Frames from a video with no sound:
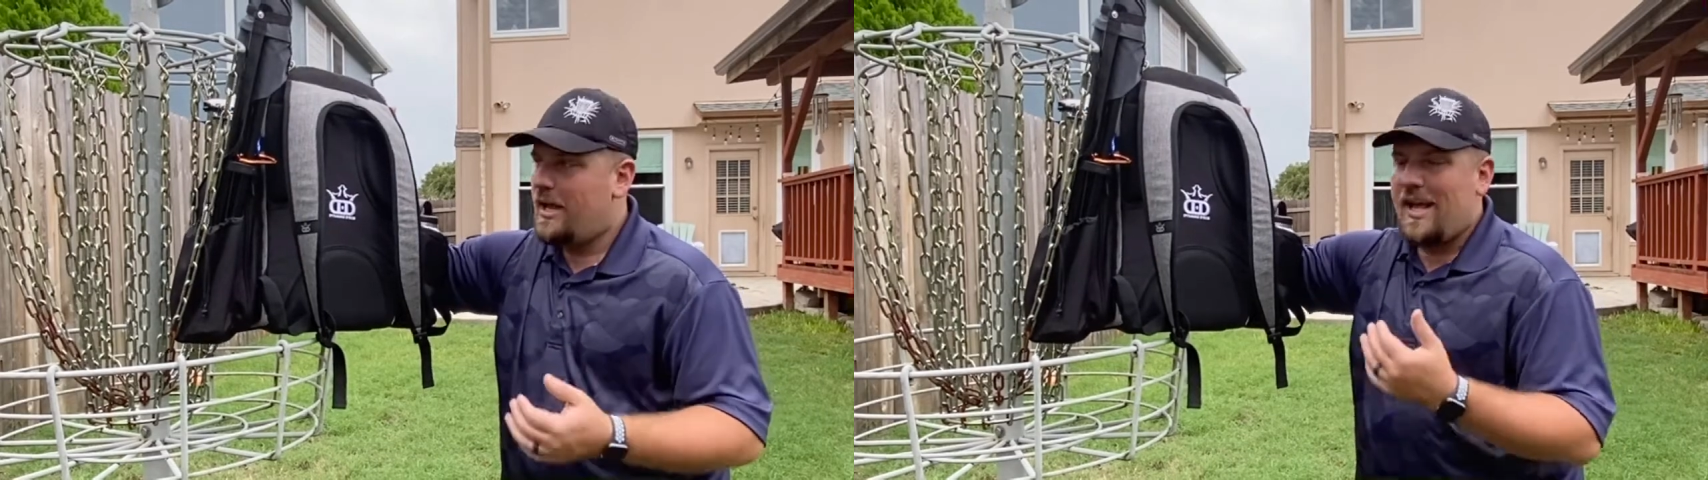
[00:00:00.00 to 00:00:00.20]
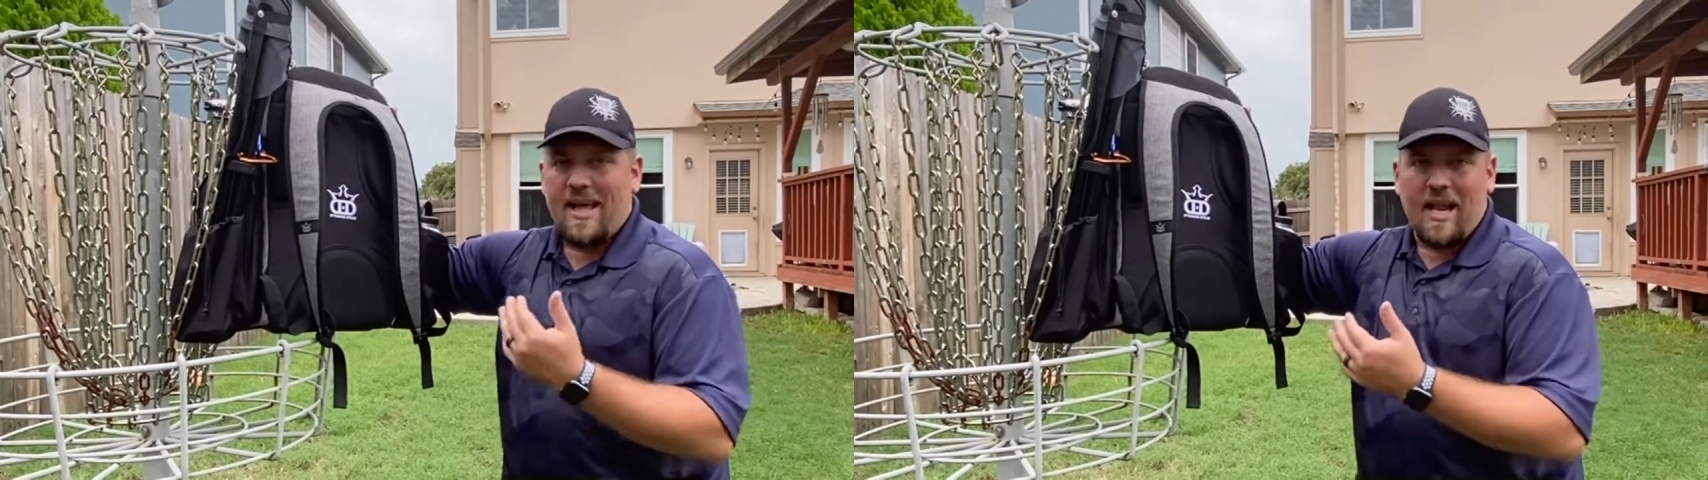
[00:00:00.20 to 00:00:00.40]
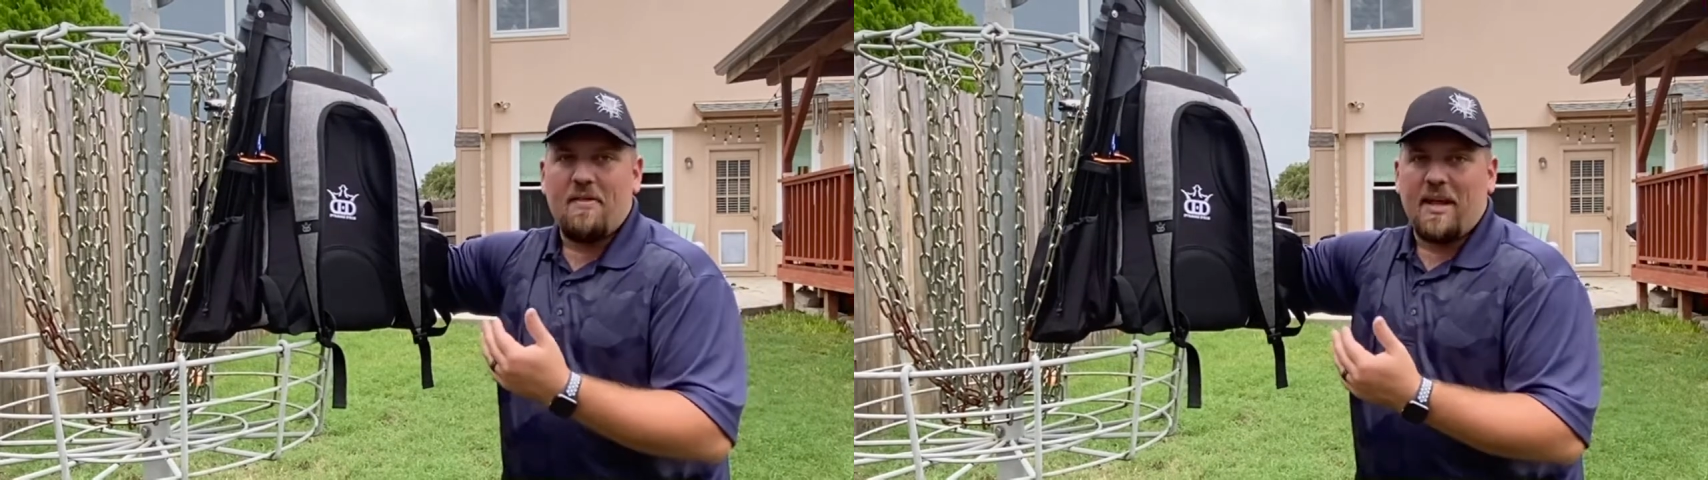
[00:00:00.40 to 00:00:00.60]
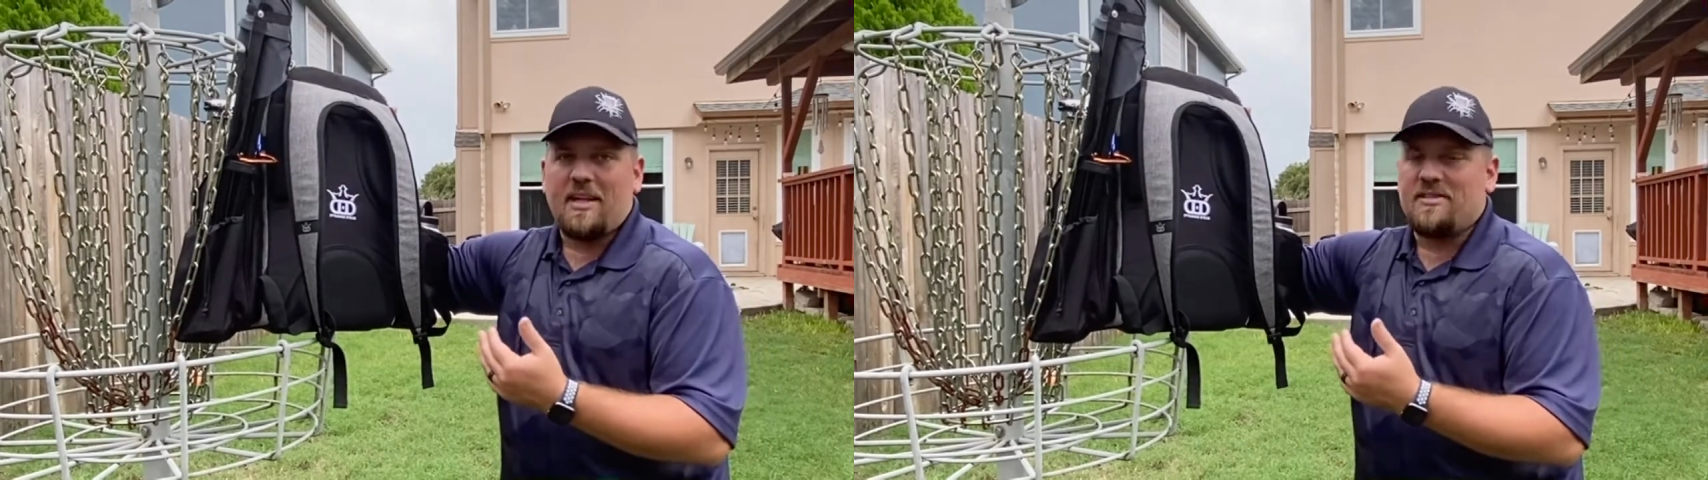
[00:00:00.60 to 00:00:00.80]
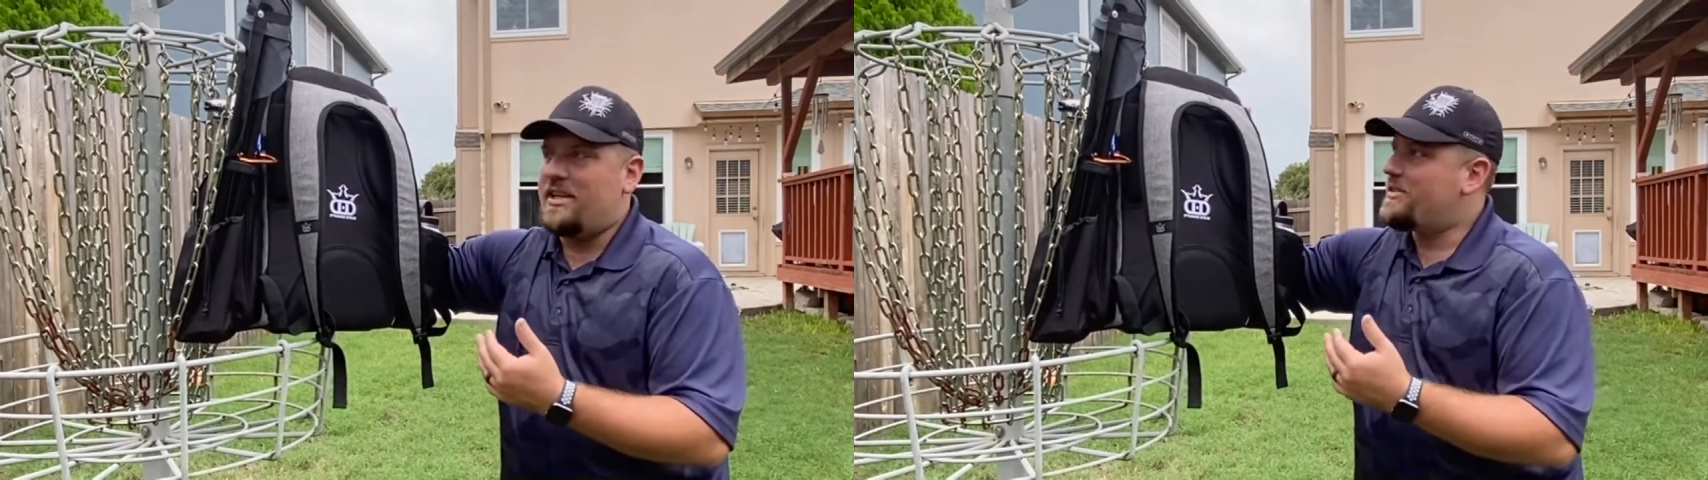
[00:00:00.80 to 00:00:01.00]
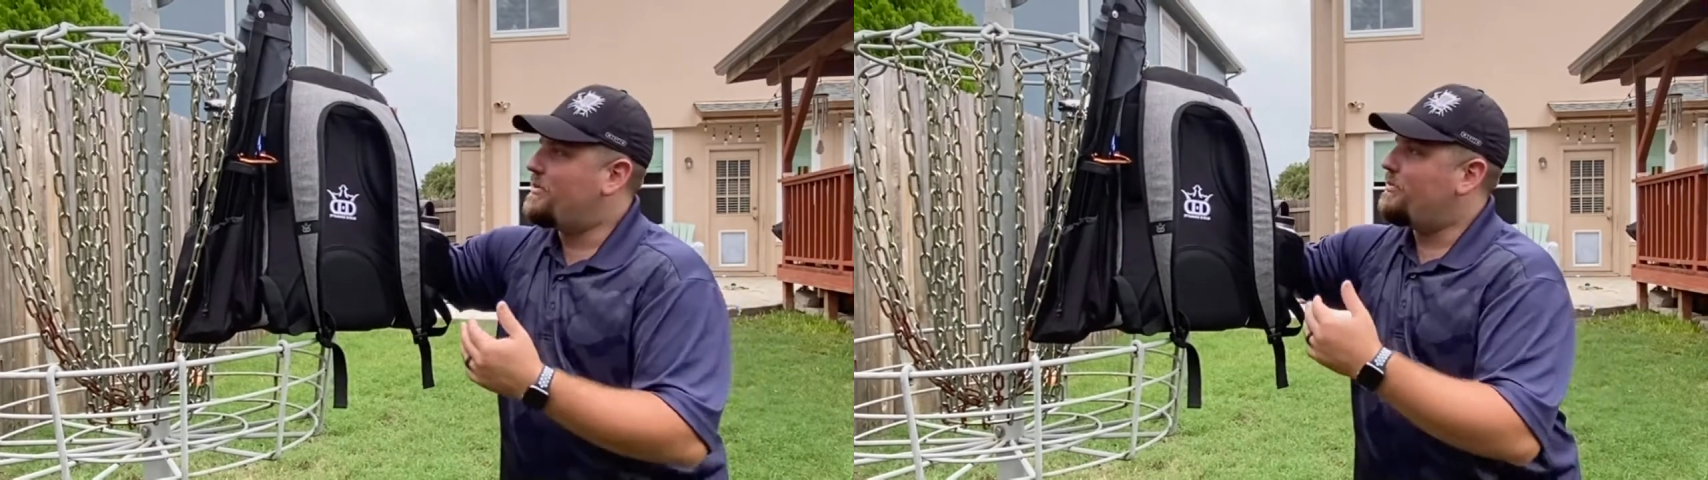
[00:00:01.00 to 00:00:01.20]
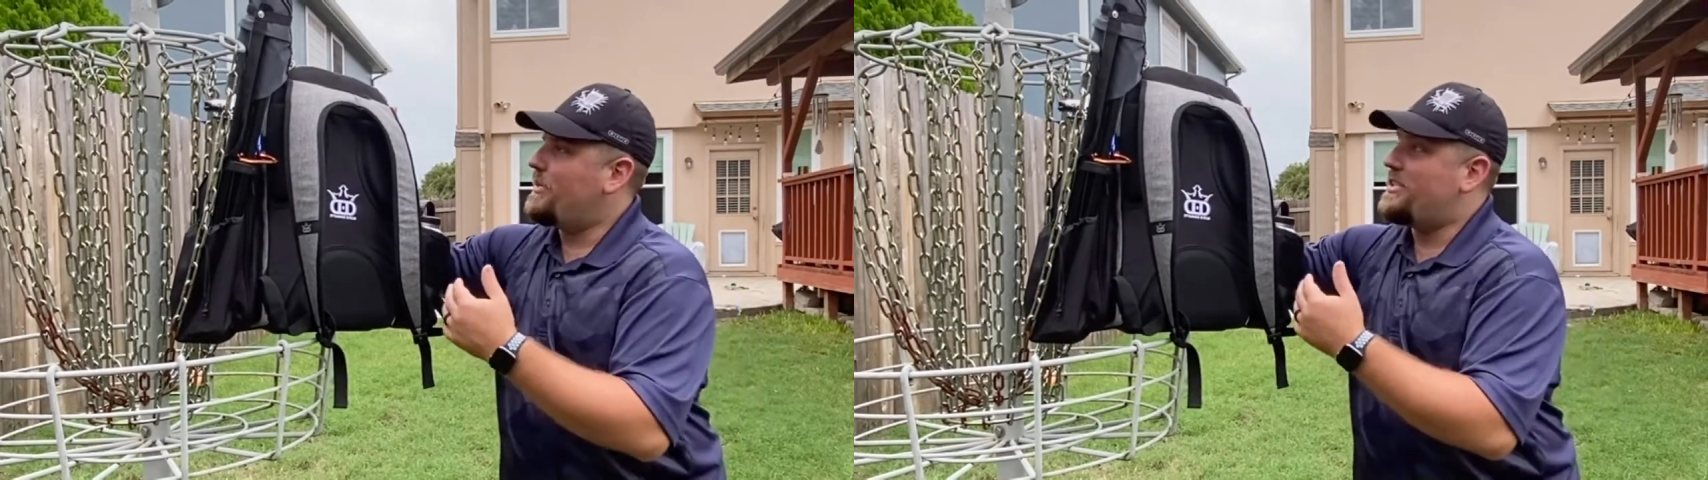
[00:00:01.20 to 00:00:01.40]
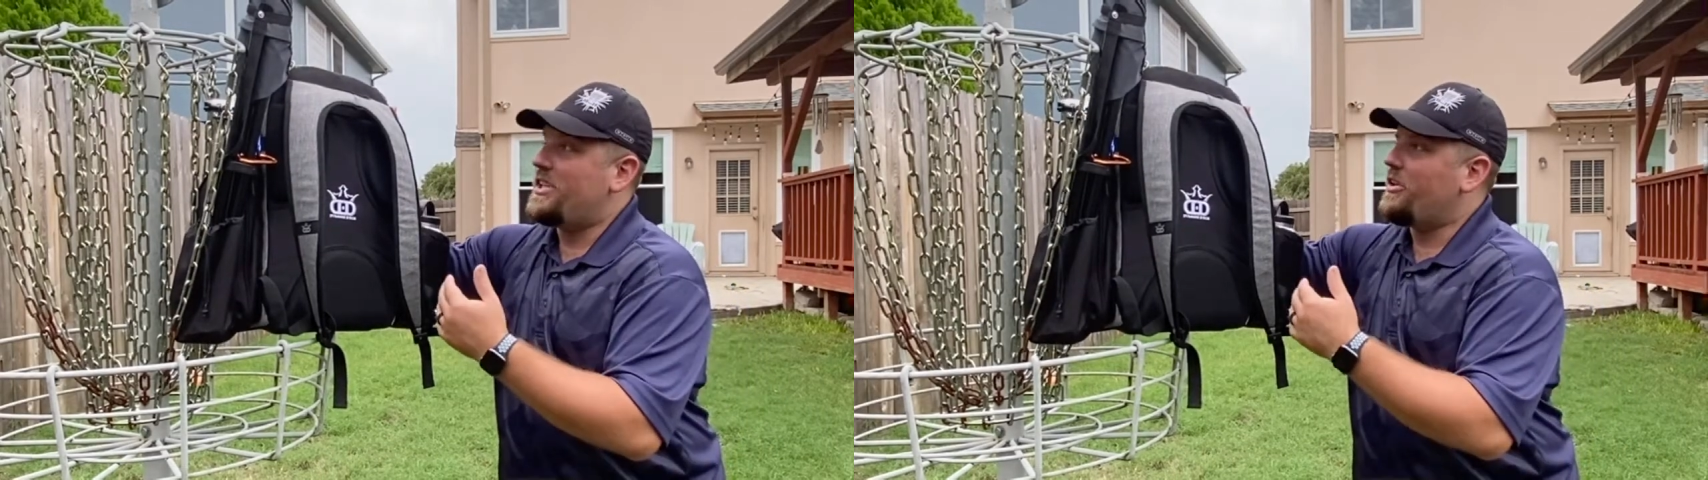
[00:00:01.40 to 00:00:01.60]
and I think
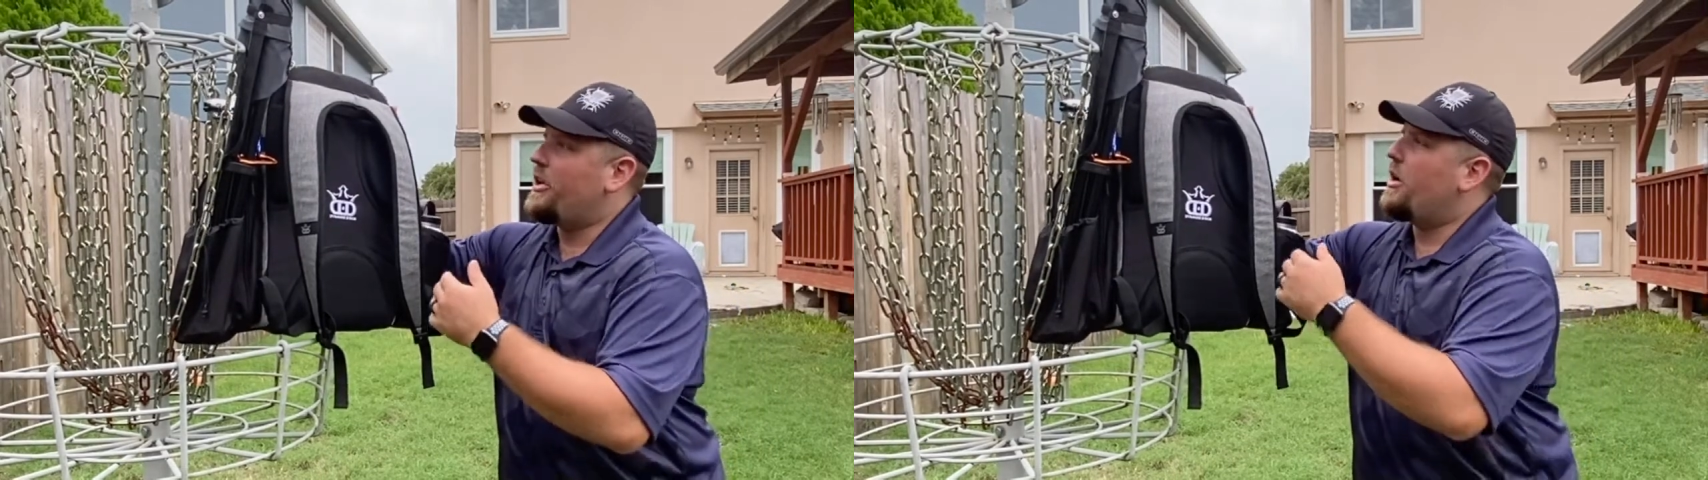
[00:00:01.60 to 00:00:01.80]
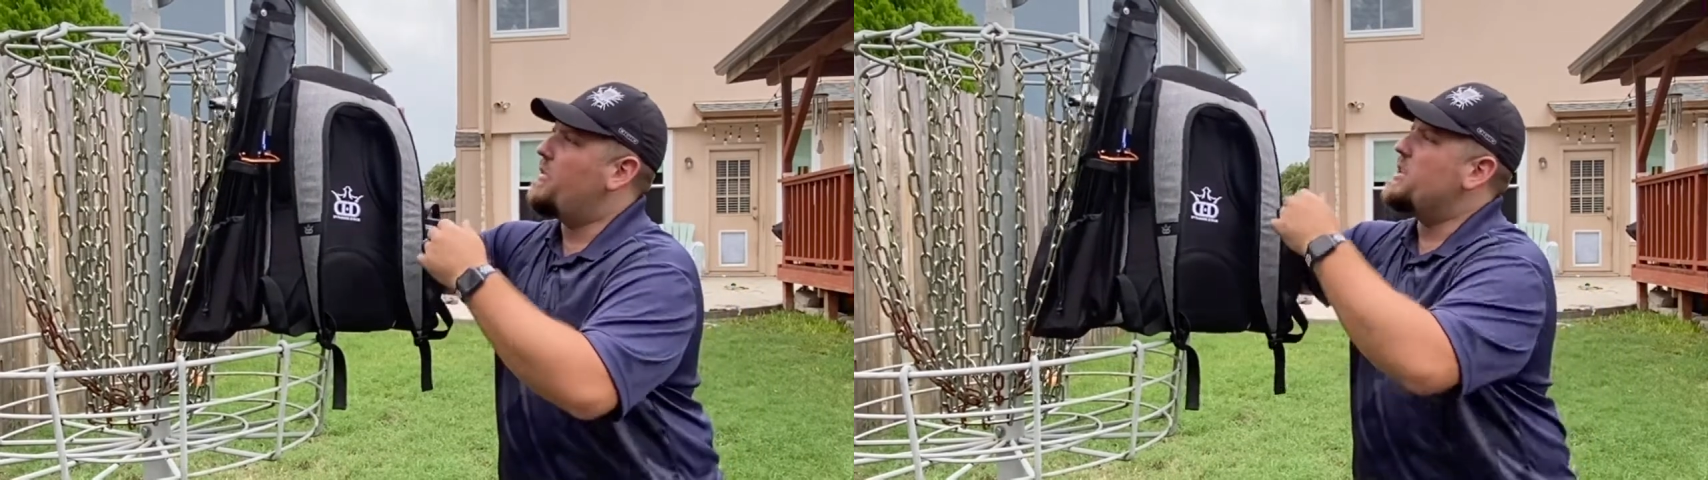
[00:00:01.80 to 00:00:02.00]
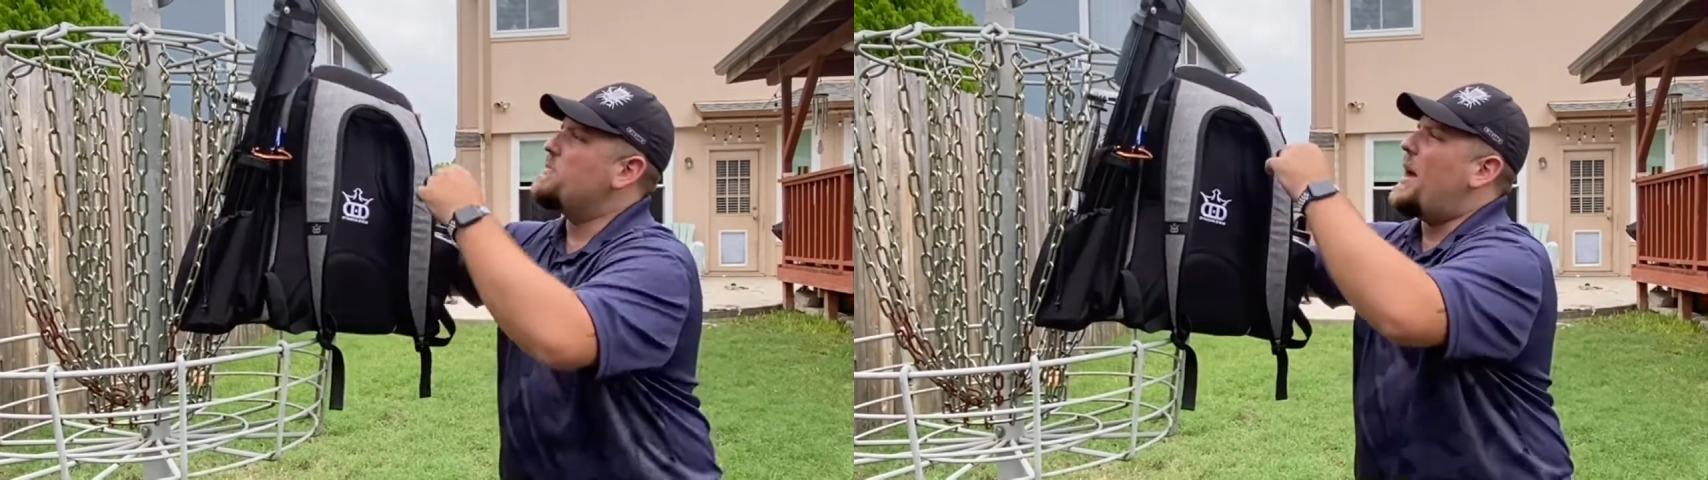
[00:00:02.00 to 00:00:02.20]
instilled it here in this bag.